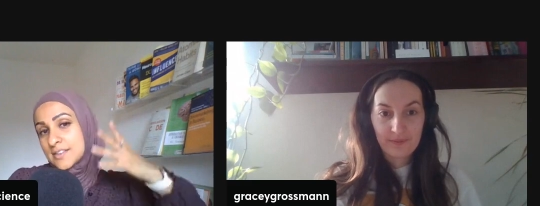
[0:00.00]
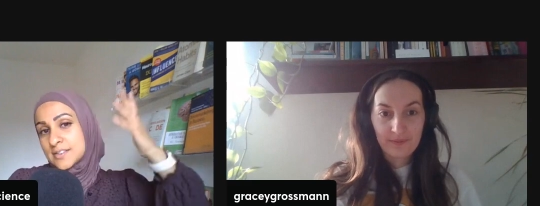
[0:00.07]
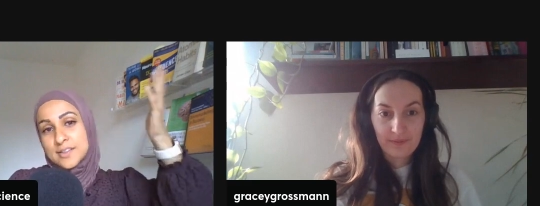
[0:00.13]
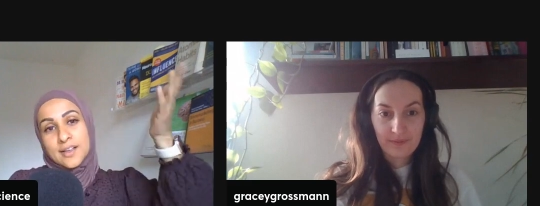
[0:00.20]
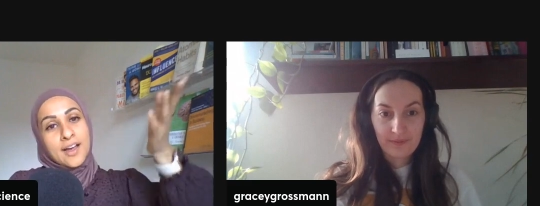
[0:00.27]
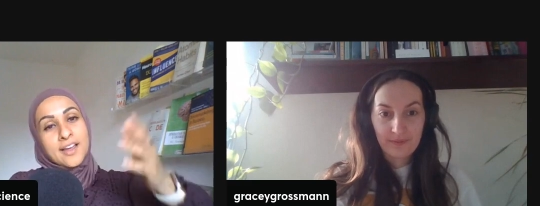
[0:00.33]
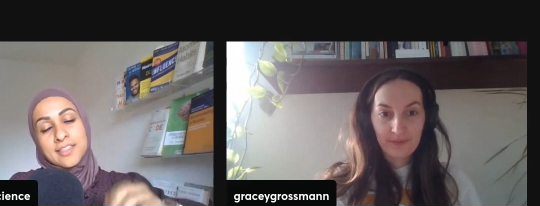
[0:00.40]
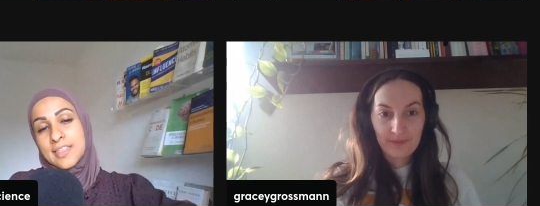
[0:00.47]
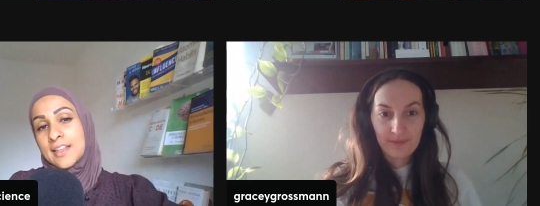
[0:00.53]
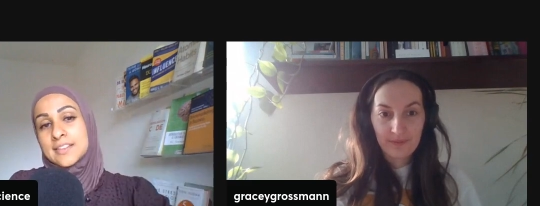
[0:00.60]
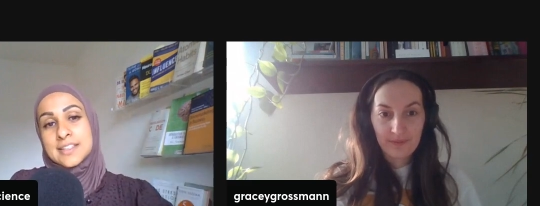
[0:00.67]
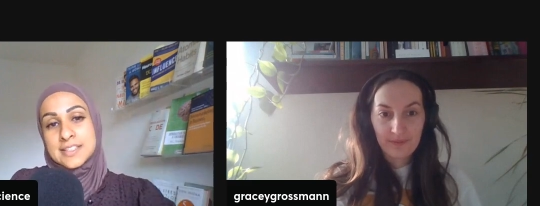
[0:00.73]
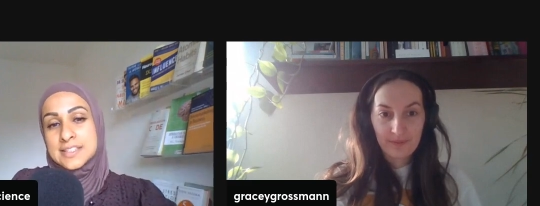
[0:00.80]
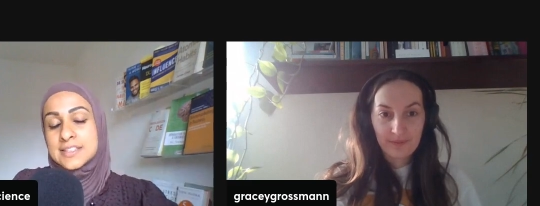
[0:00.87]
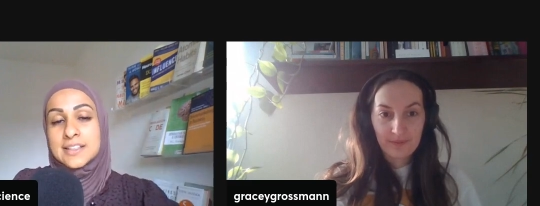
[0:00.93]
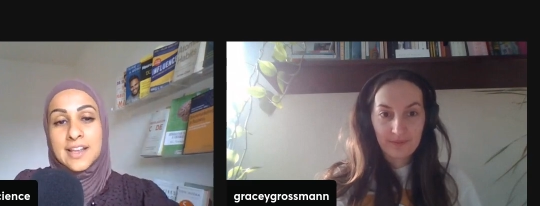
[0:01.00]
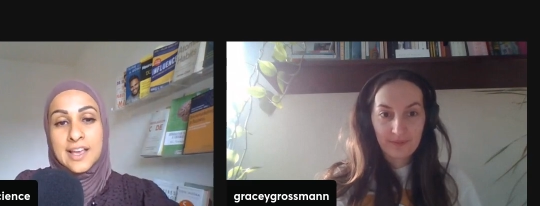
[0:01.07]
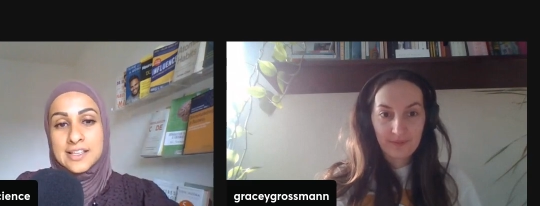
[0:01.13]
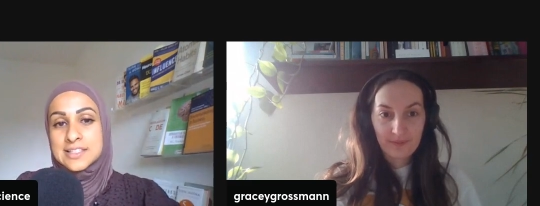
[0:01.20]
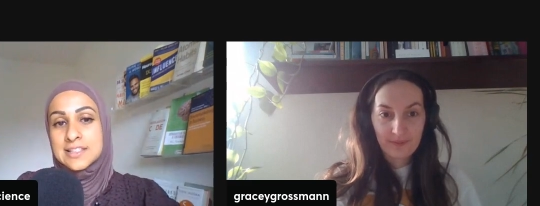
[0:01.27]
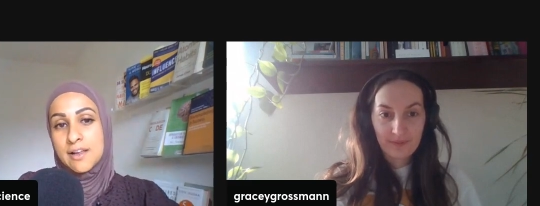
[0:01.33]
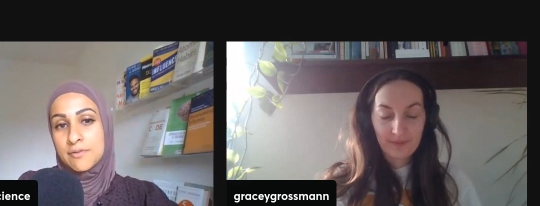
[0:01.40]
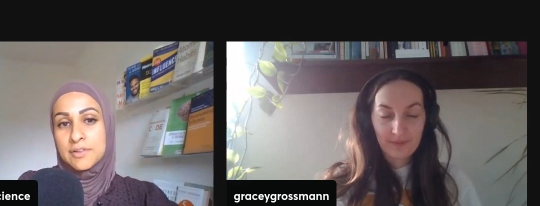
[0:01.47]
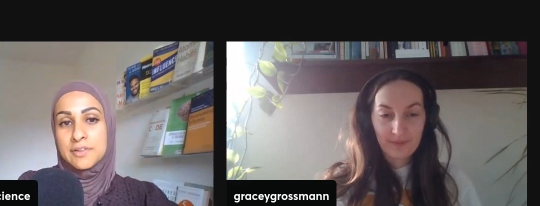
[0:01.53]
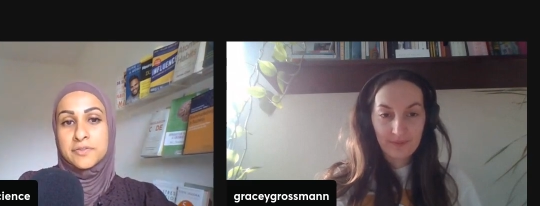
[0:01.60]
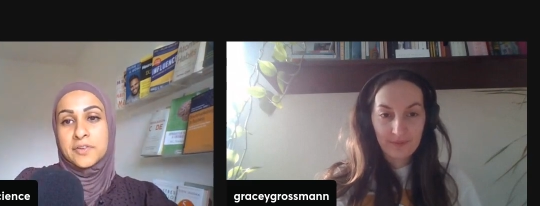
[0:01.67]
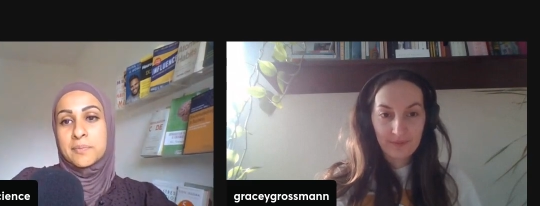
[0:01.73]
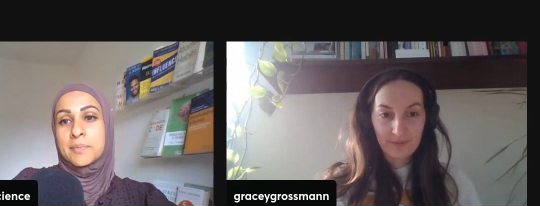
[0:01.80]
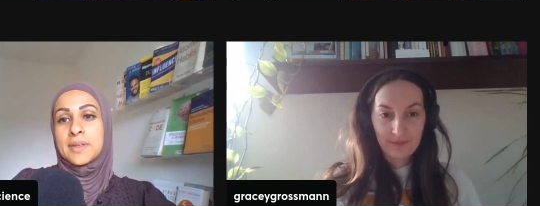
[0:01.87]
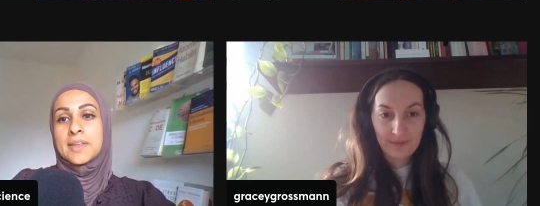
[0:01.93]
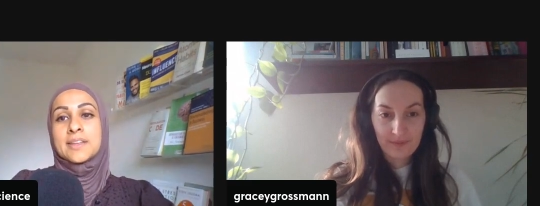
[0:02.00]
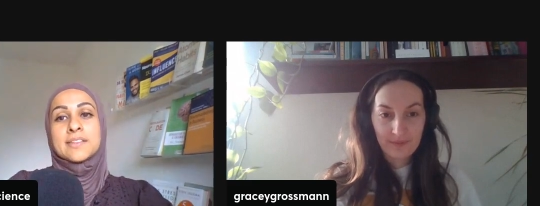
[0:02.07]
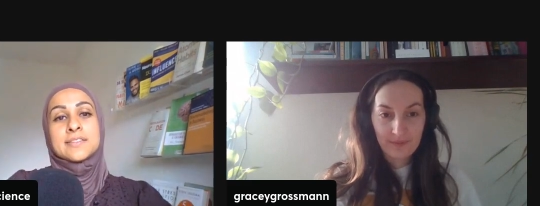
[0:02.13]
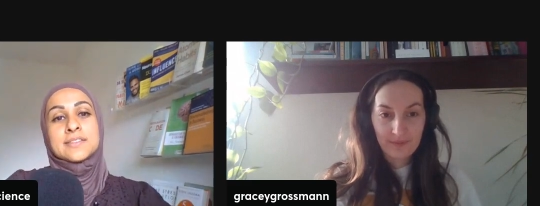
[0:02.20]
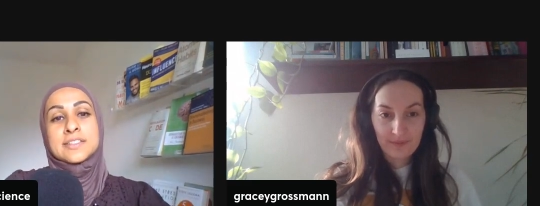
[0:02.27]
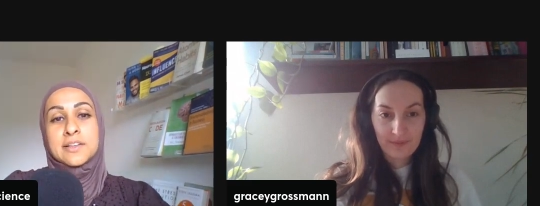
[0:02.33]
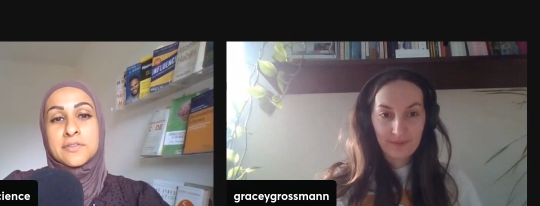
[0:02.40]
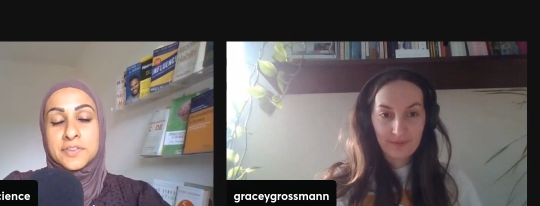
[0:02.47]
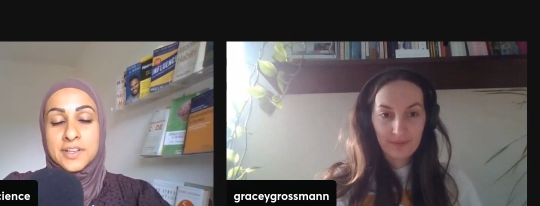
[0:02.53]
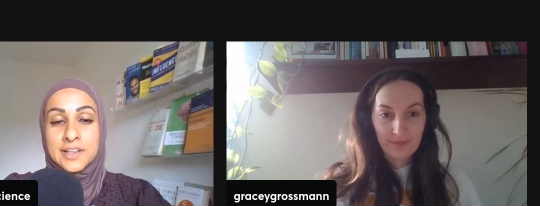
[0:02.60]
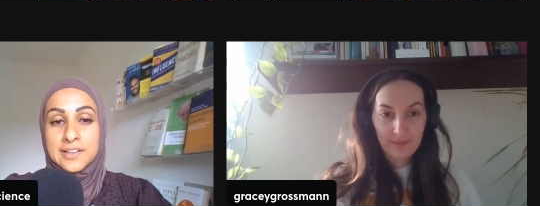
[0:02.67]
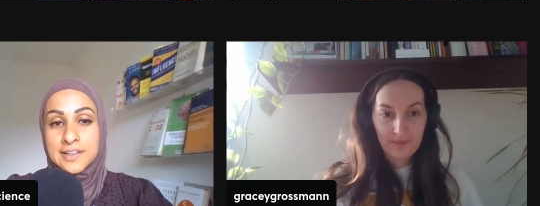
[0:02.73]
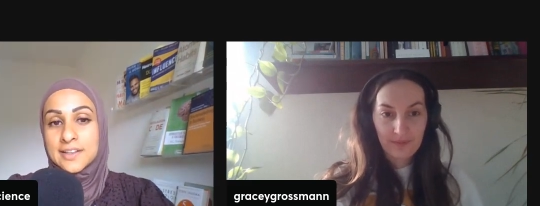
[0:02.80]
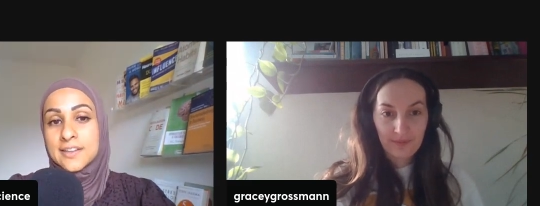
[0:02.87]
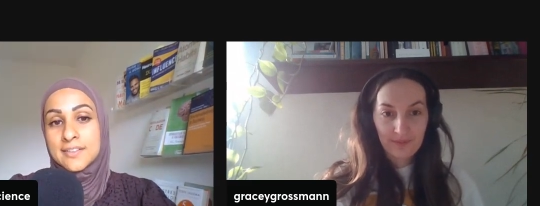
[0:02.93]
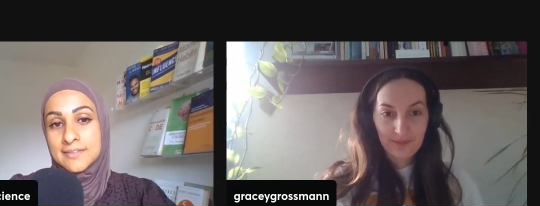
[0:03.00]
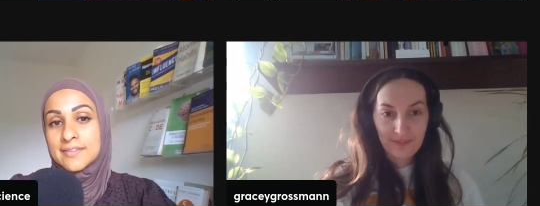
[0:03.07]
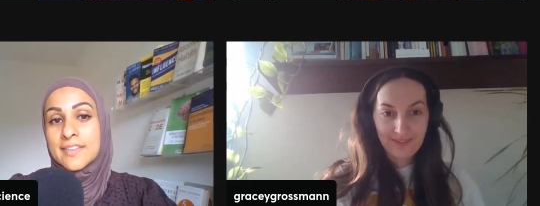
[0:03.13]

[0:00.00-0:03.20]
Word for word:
Speaker 1: So I think this is the next level for me, definitely.